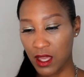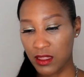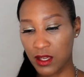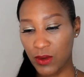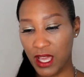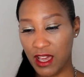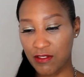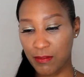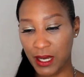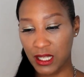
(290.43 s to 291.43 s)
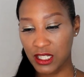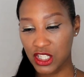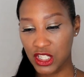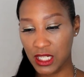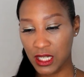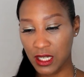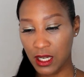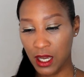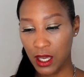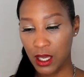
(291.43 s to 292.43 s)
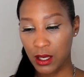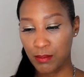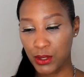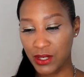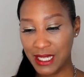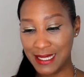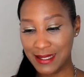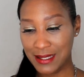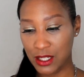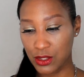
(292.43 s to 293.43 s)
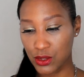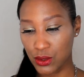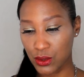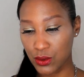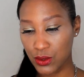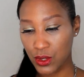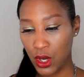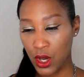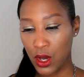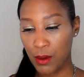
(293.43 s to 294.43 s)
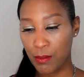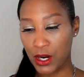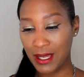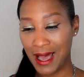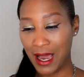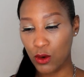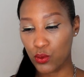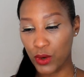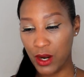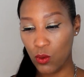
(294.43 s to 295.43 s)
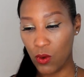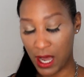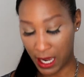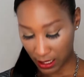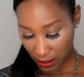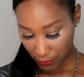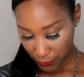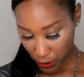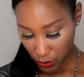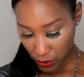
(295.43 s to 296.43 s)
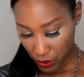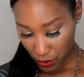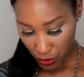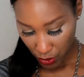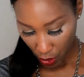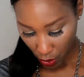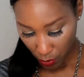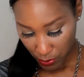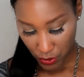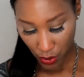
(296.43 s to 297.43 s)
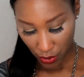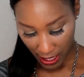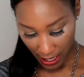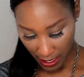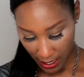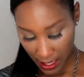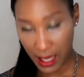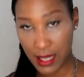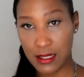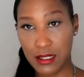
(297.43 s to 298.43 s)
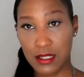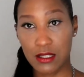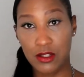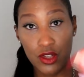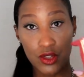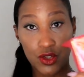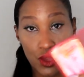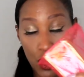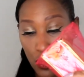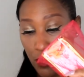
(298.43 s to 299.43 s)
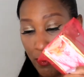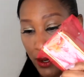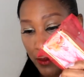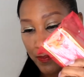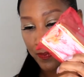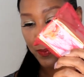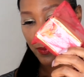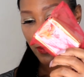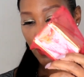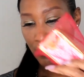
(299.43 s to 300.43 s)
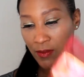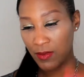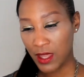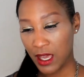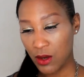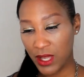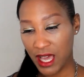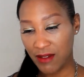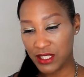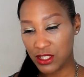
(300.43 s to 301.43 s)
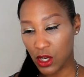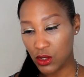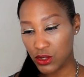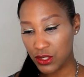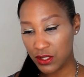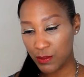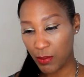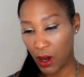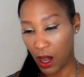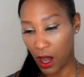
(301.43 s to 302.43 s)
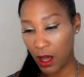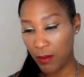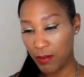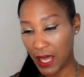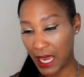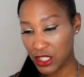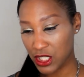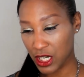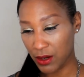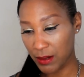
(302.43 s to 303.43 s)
Then we have Bella Chic Beauty Essentials Merlot Red Wine Infused Soap. So that's the soap. And we have Indulgent Spa Black Cherry